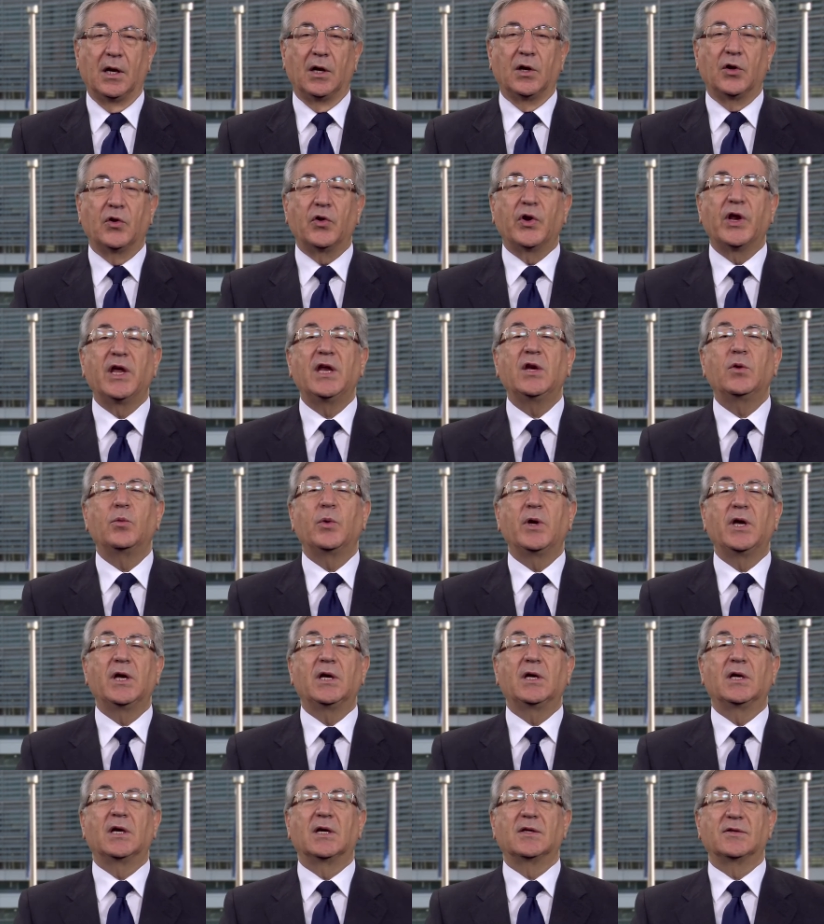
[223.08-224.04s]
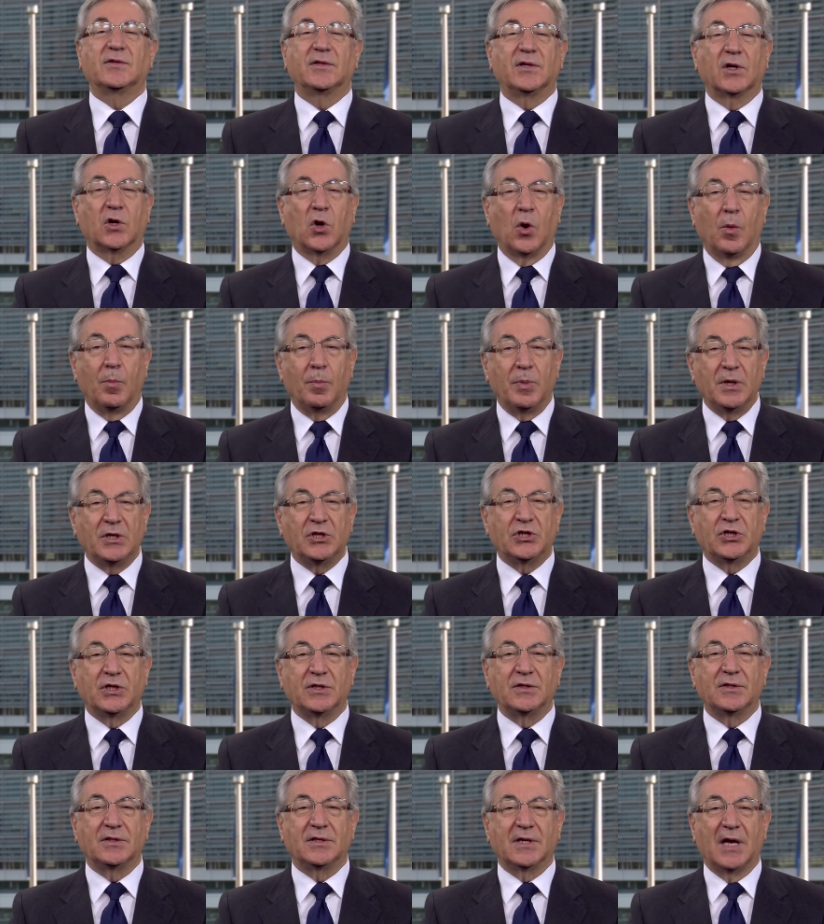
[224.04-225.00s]
Green Week is the
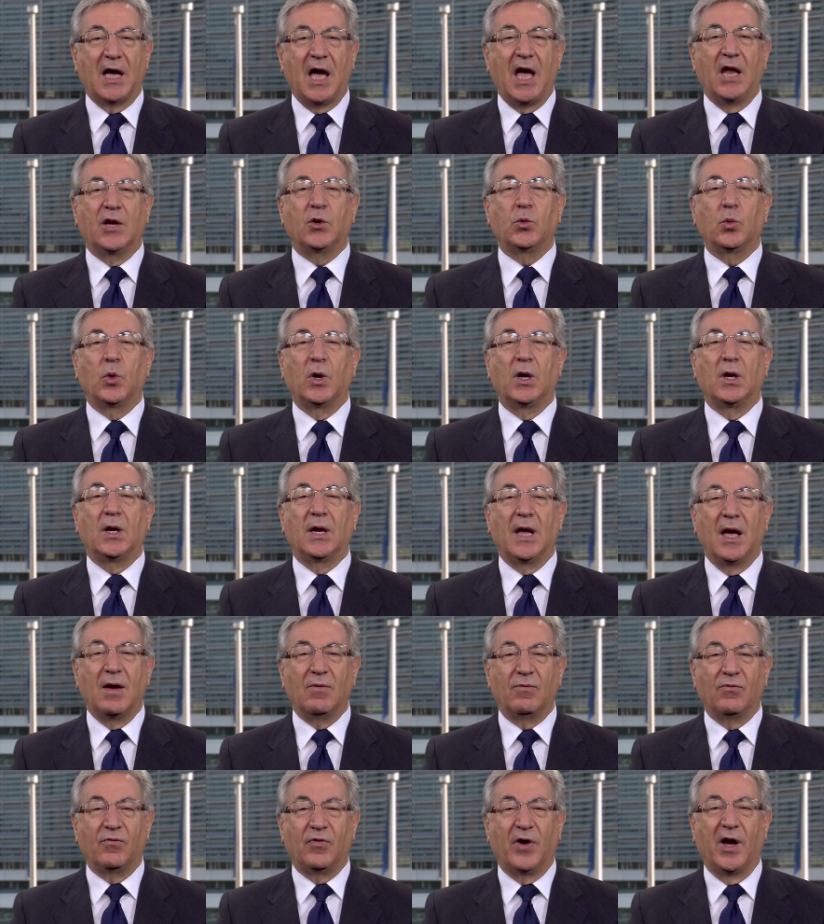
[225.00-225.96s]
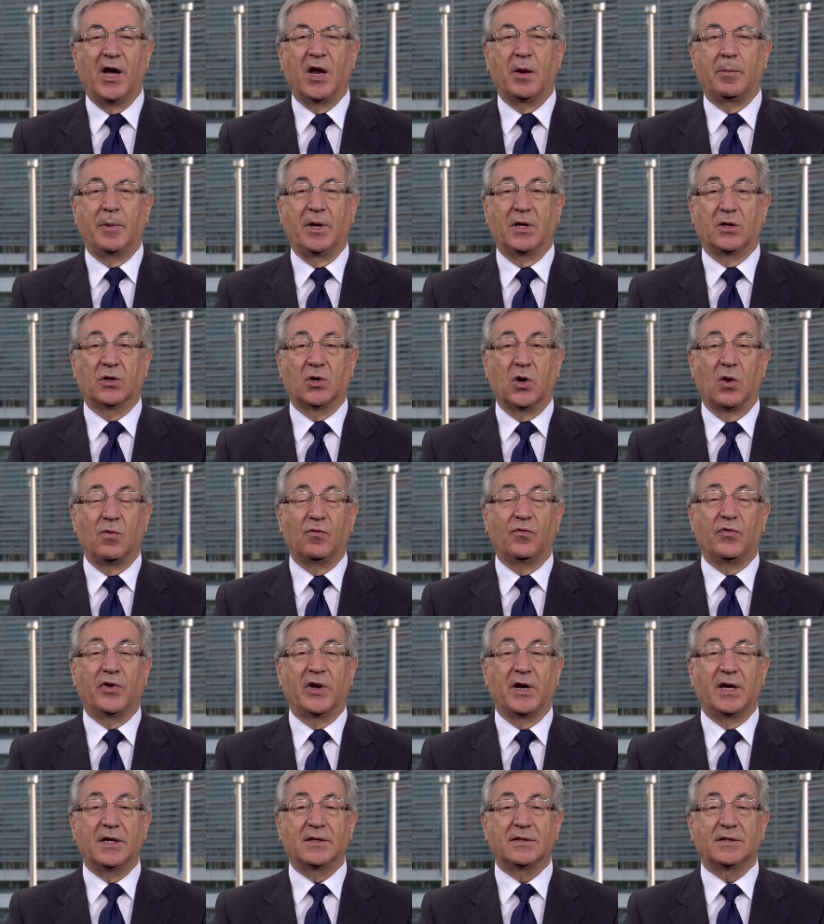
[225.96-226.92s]
Commission's annual environment
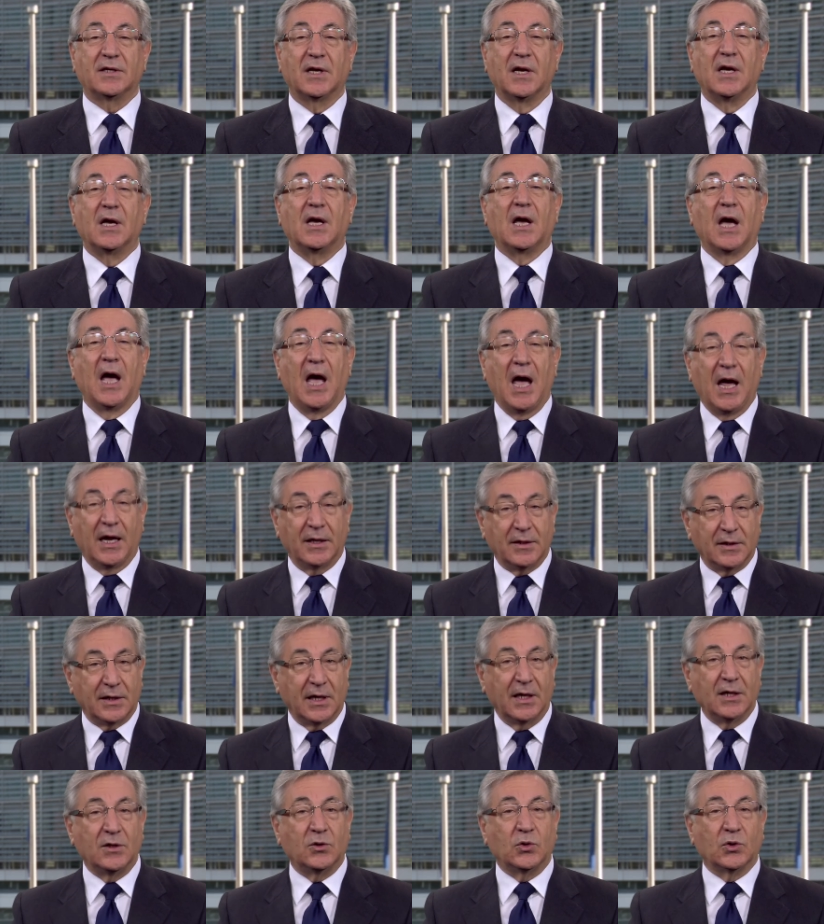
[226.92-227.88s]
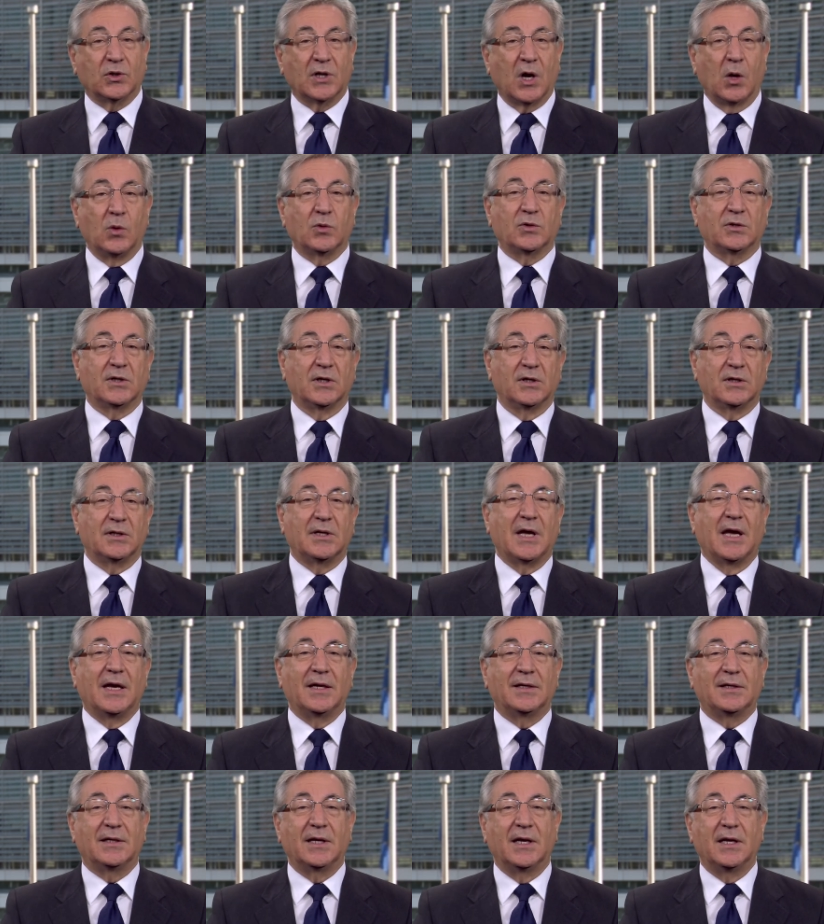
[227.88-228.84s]
conference, and in
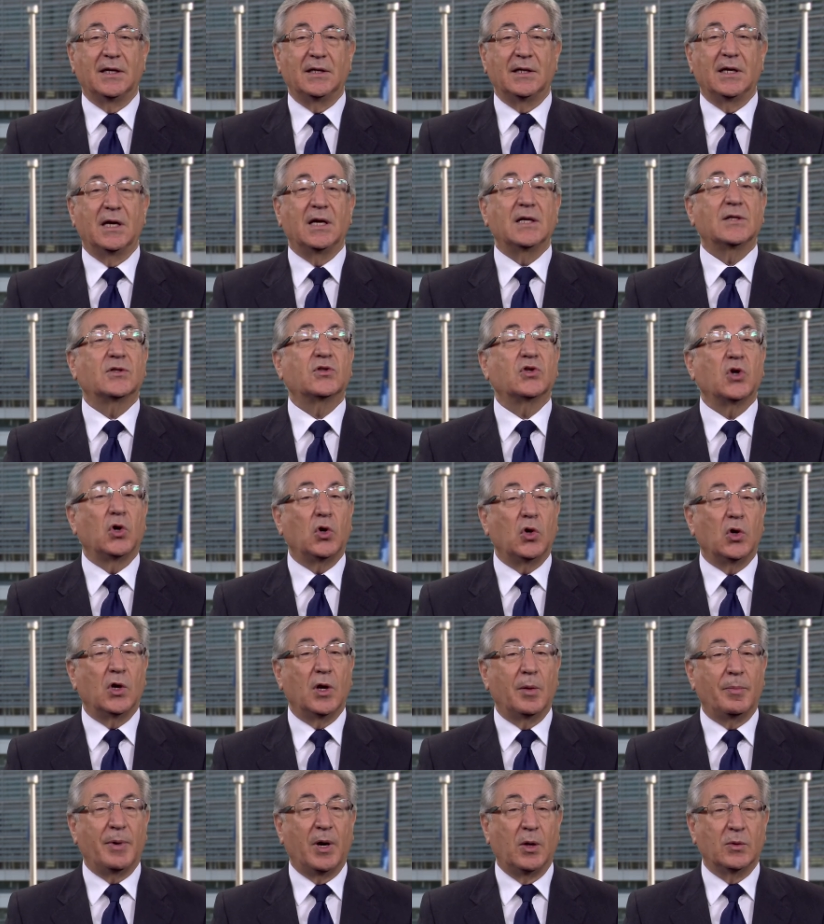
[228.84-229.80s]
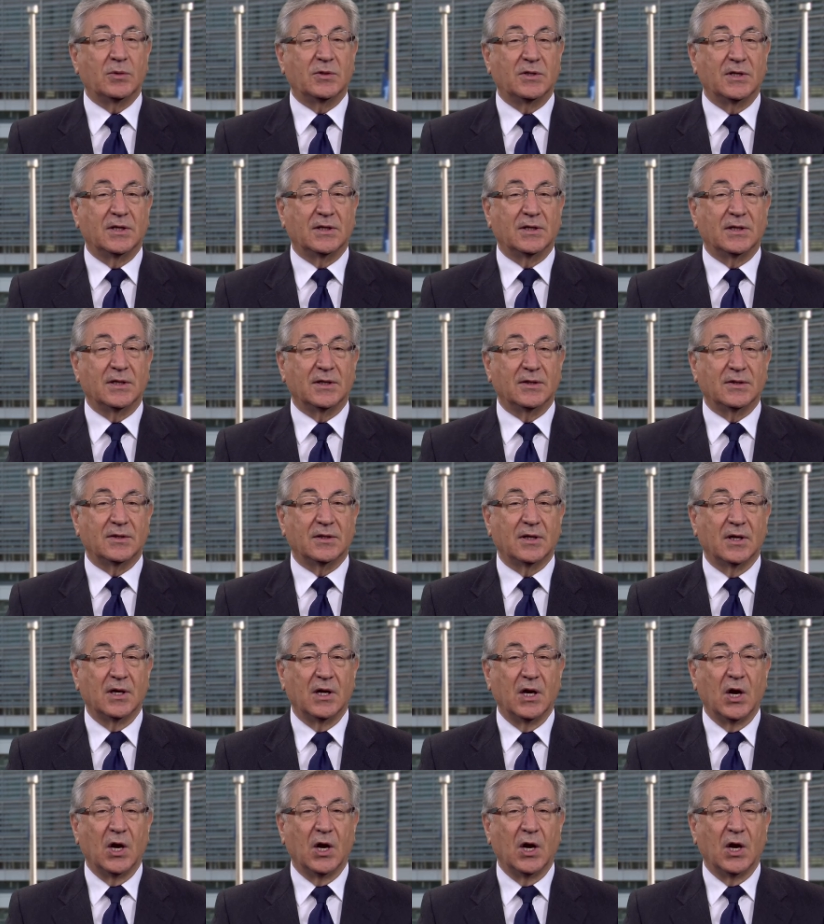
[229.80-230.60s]
2018, it's all about cities.